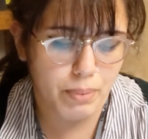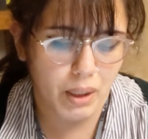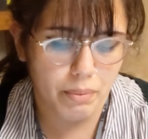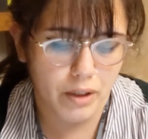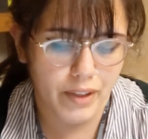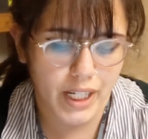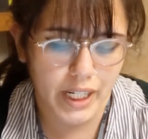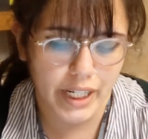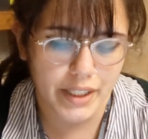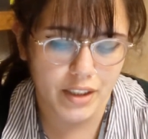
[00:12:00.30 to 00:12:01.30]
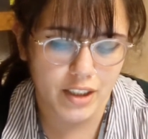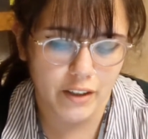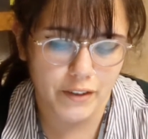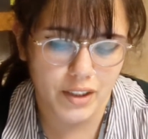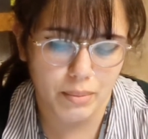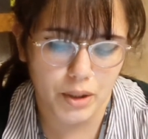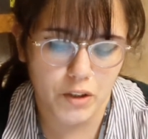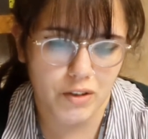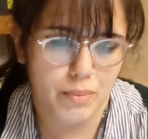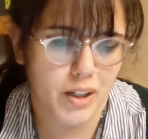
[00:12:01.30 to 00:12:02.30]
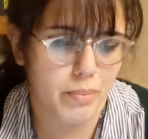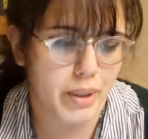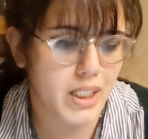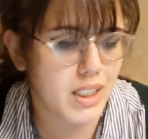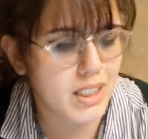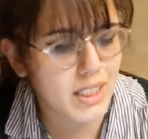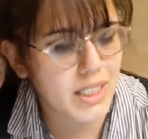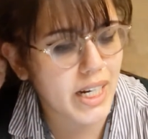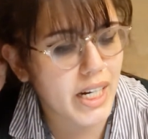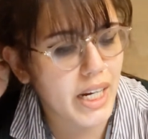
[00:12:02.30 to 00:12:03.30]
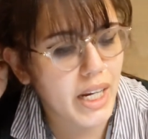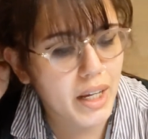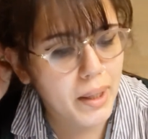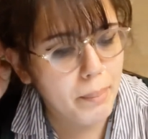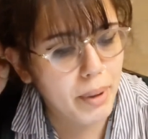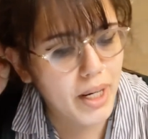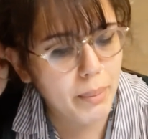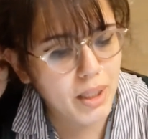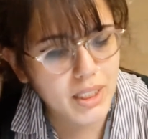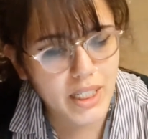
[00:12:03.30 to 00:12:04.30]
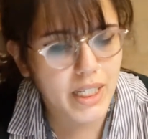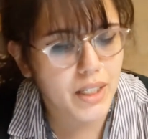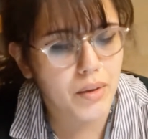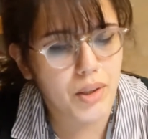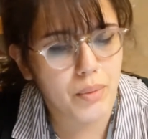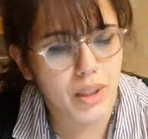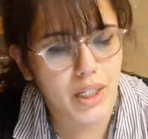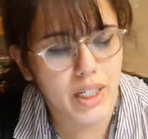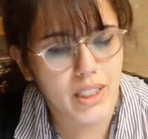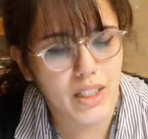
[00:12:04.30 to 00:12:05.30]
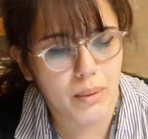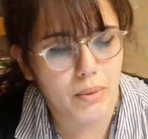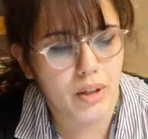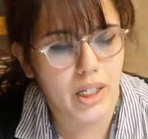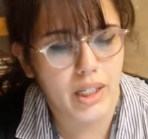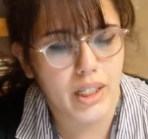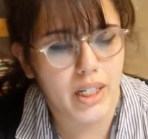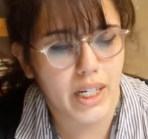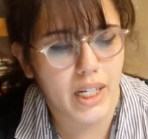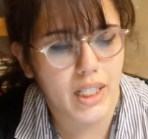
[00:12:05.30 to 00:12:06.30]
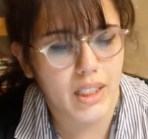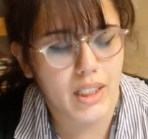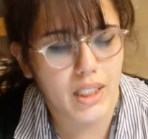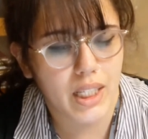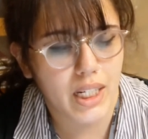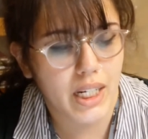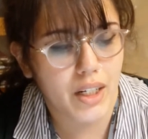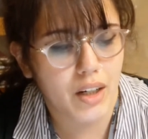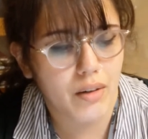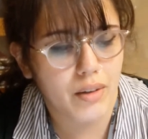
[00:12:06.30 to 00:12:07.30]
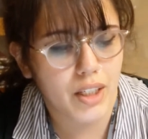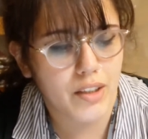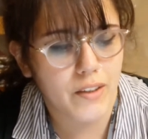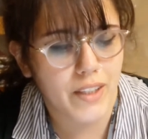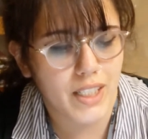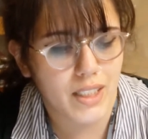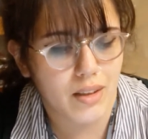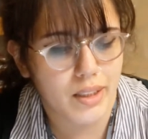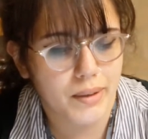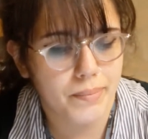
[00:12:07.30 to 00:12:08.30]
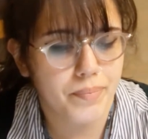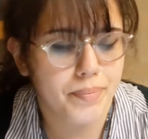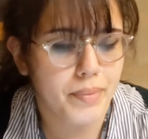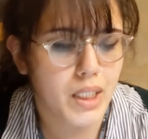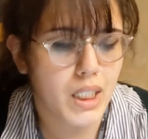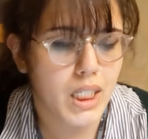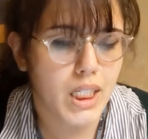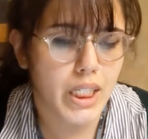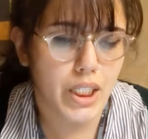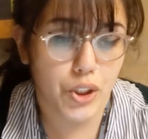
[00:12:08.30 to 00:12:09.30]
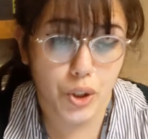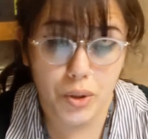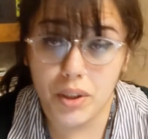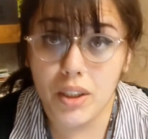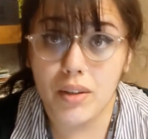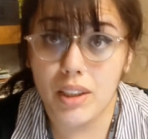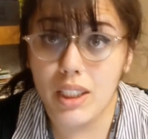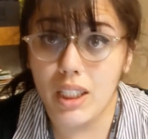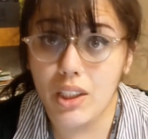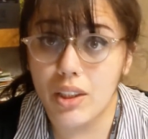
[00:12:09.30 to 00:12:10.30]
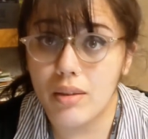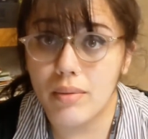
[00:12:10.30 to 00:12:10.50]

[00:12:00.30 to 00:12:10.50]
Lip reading: people of that kind serve some useful purpose in society, but I must say I don't know what it is any more than I know the use of thistles. Is Josie going to teach?